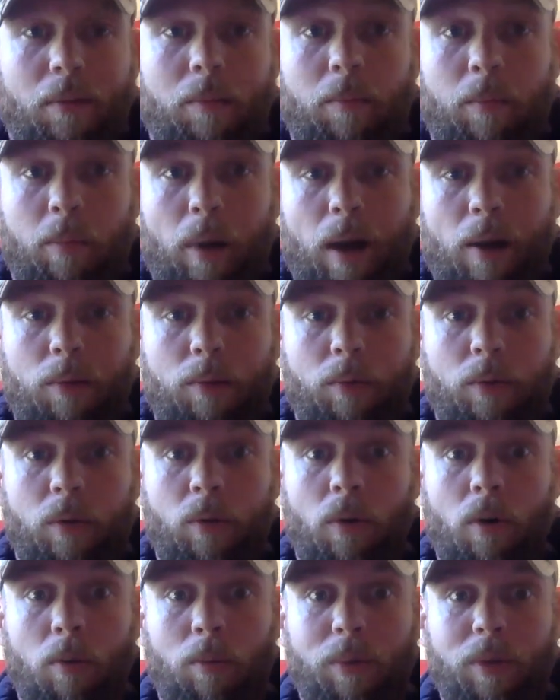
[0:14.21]
Probably
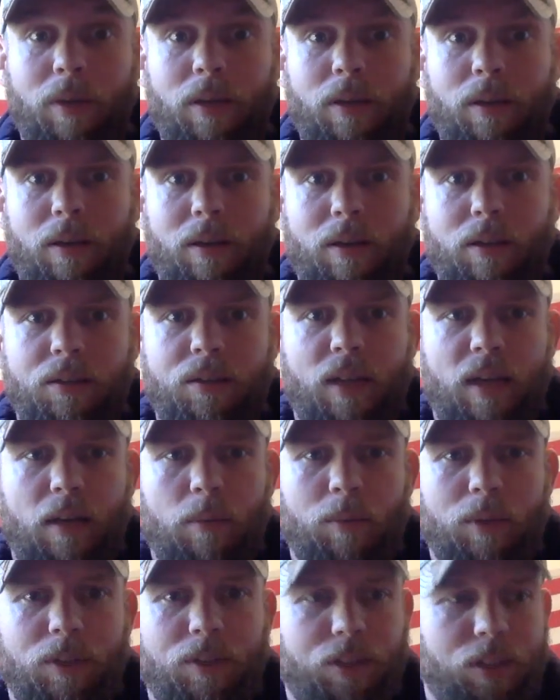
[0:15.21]
won't be any
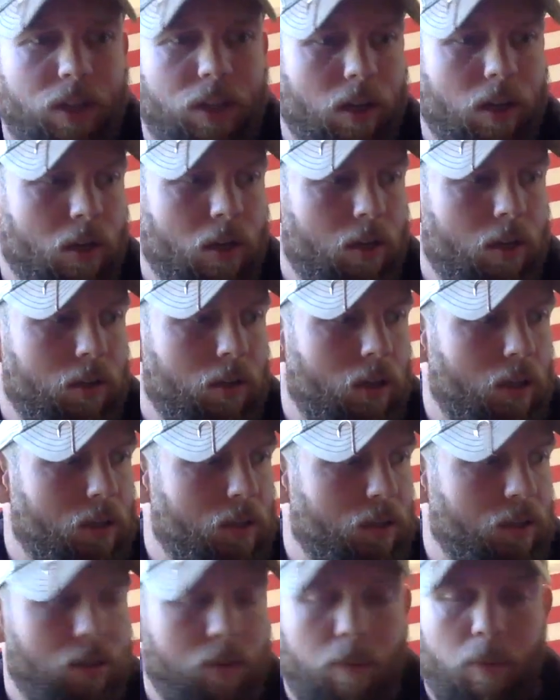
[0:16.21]
segments here unless
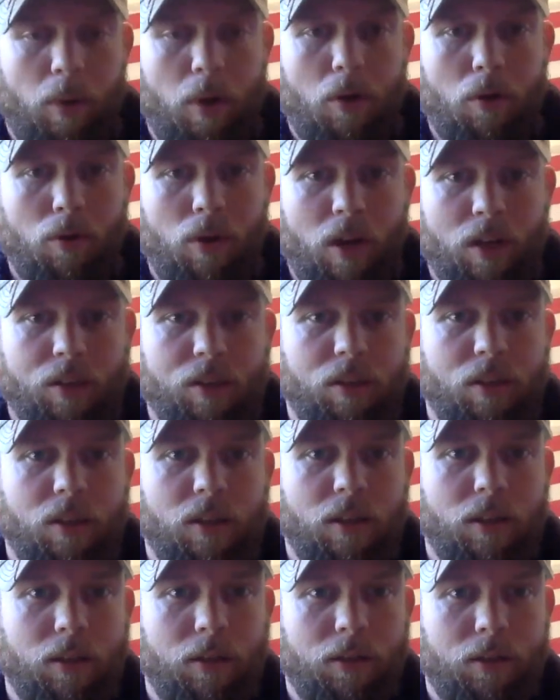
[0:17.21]
it's pro
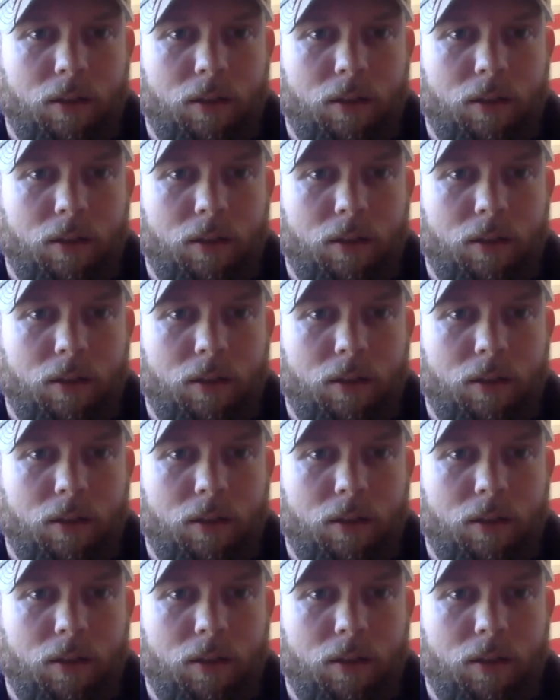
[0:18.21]
wrestling,